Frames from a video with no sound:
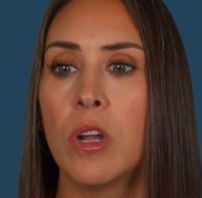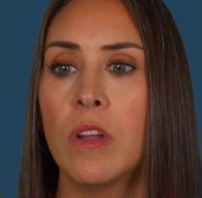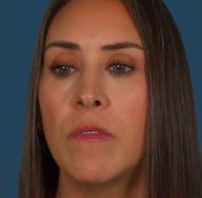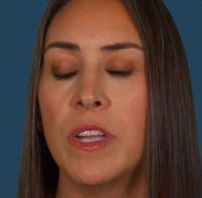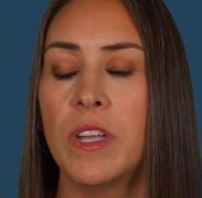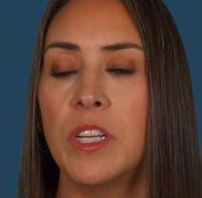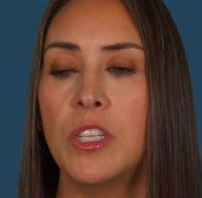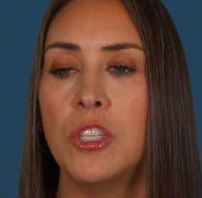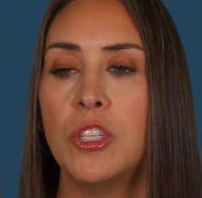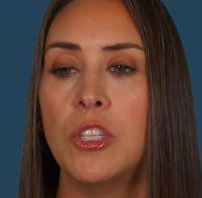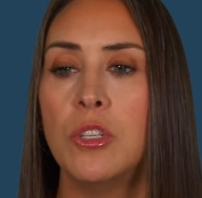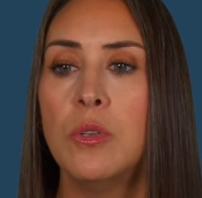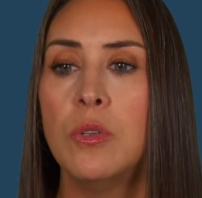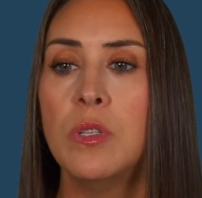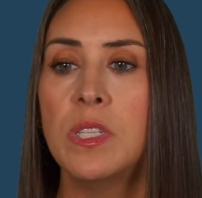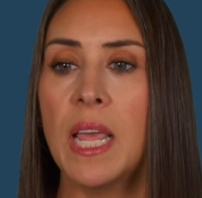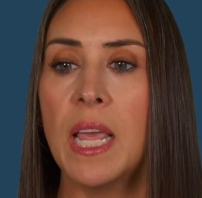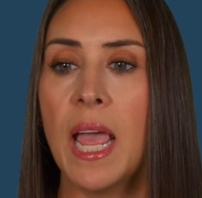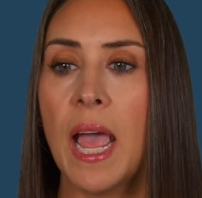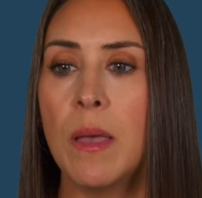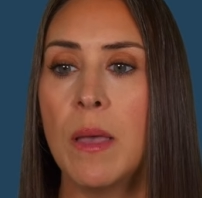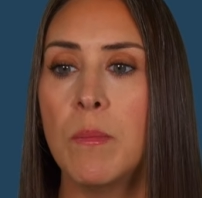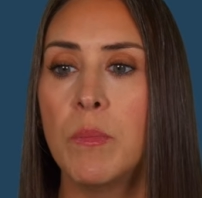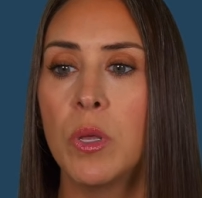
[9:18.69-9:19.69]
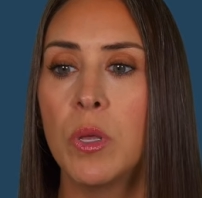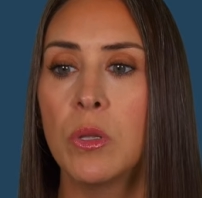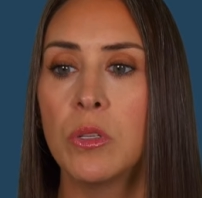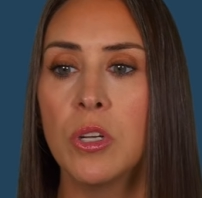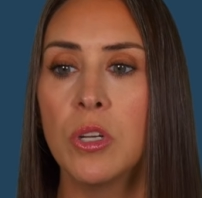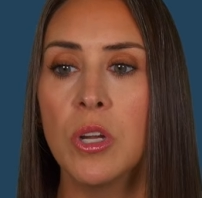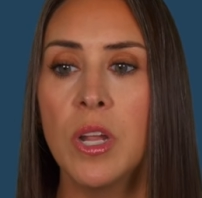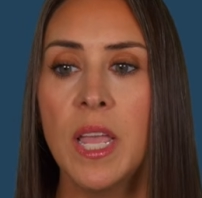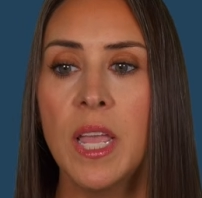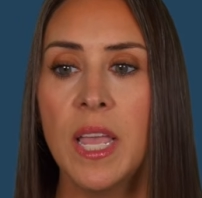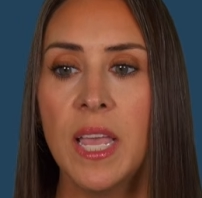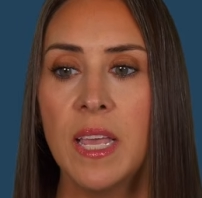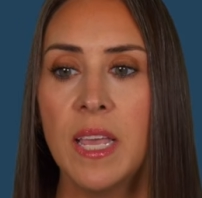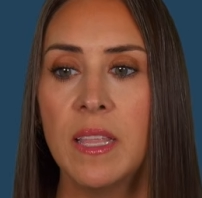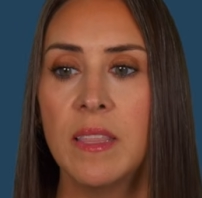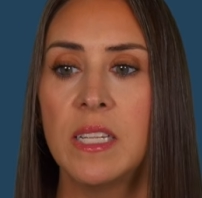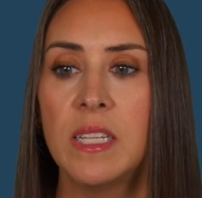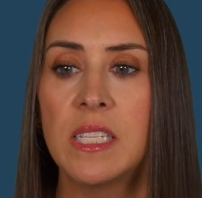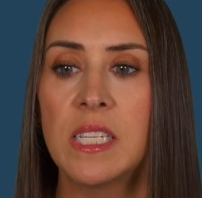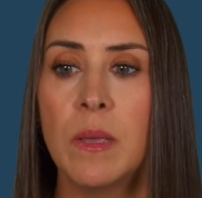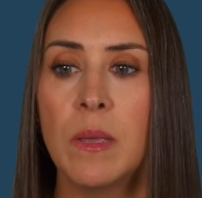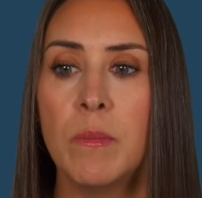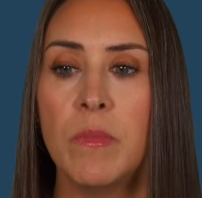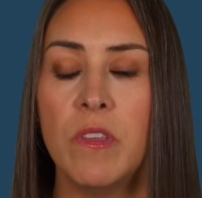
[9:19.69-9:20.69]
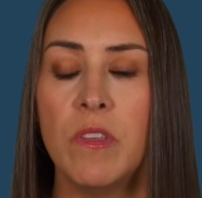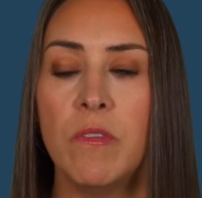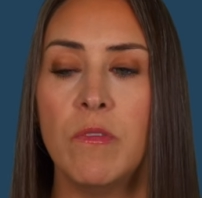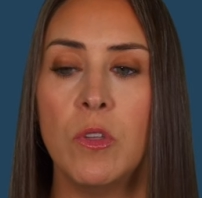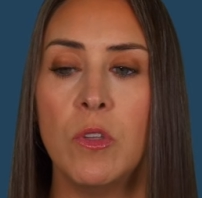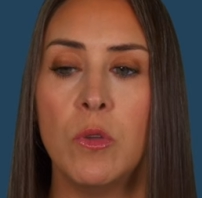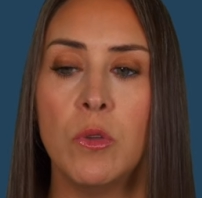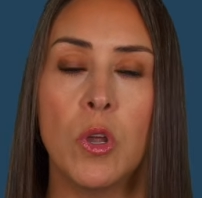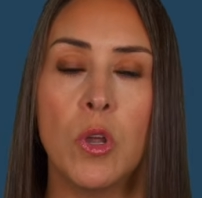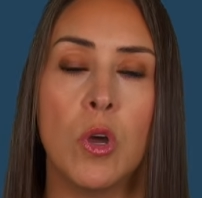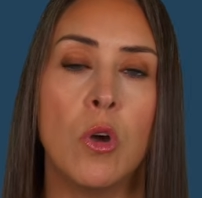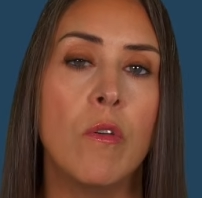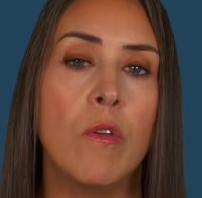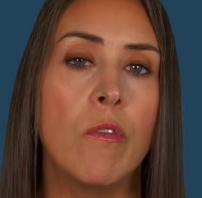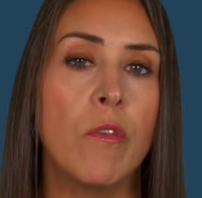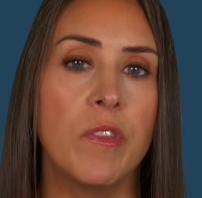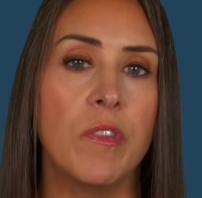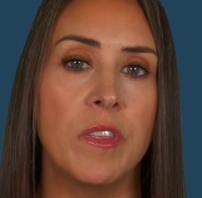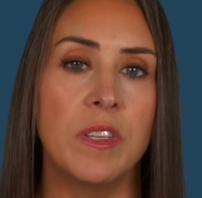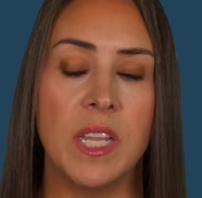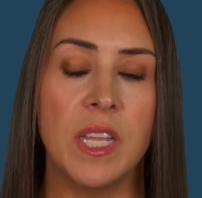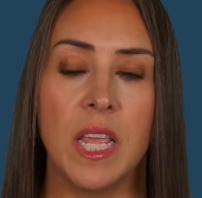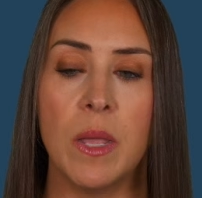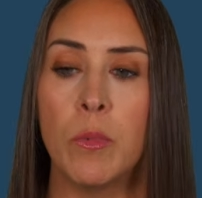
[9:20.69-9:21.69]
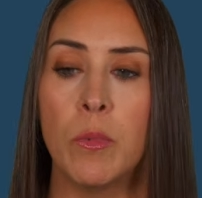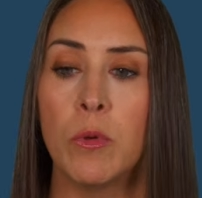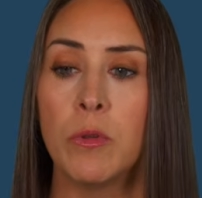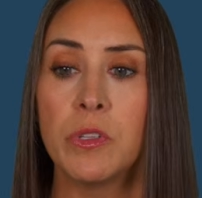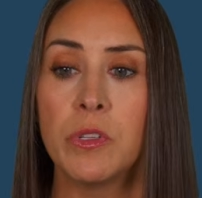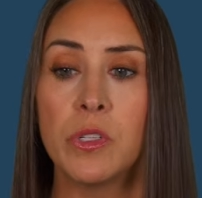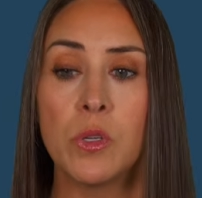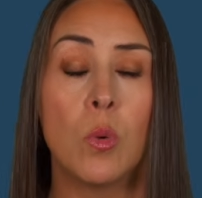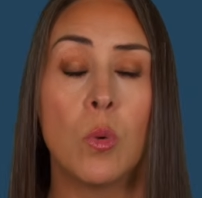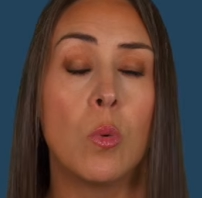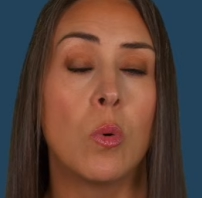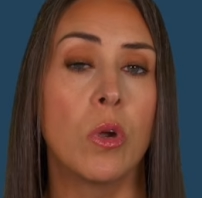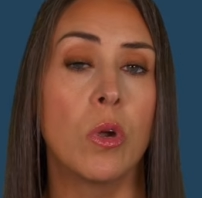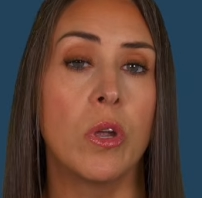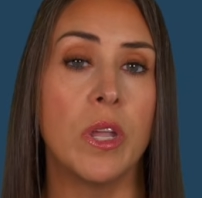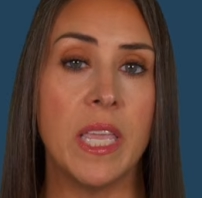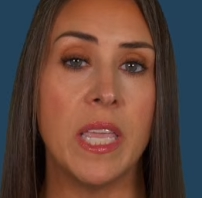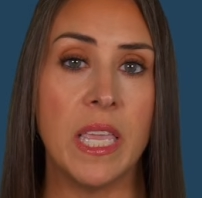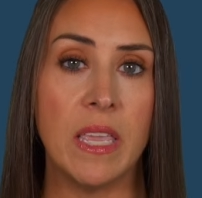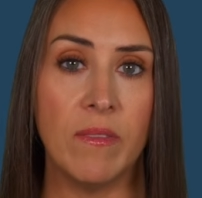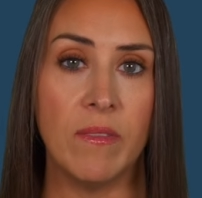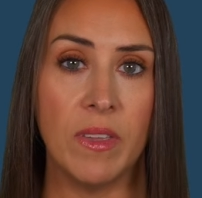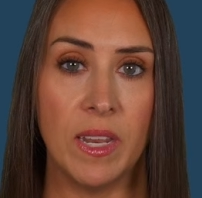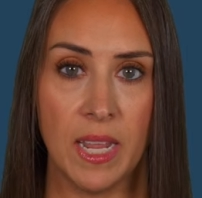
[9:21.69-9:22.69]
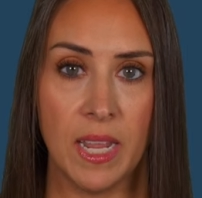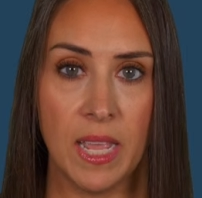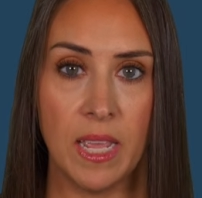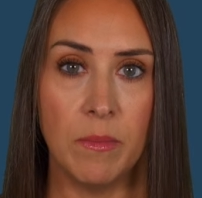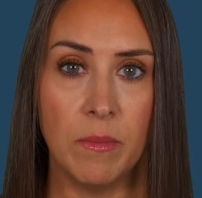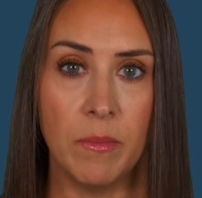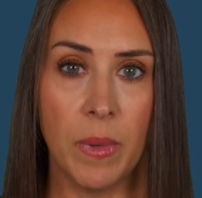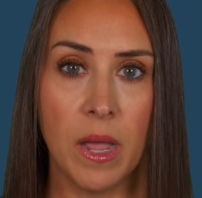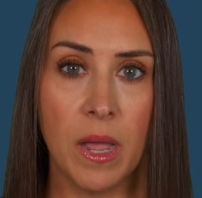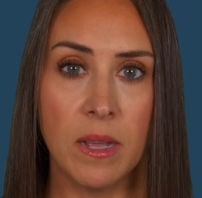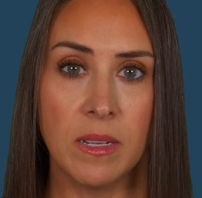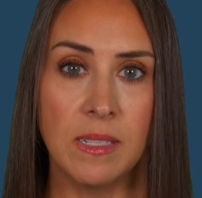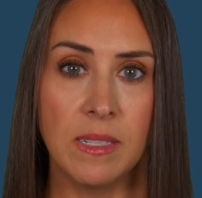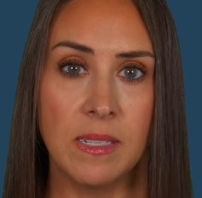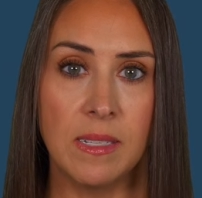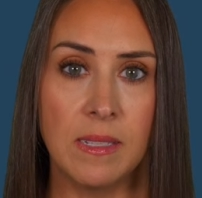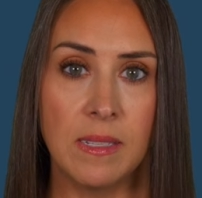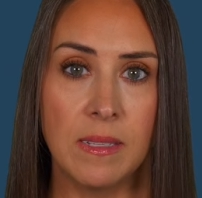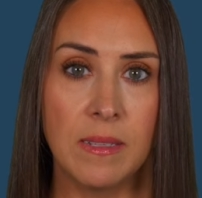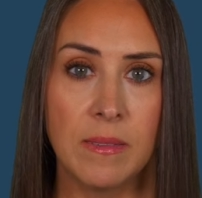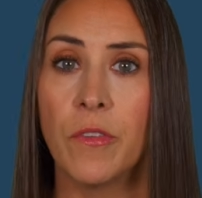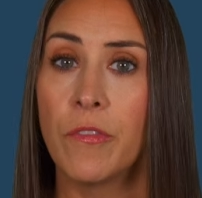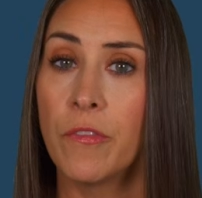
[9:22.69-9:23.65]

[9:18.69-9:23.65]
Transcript: If I choose App Builder, this can be viewed over in the tables or even inbox.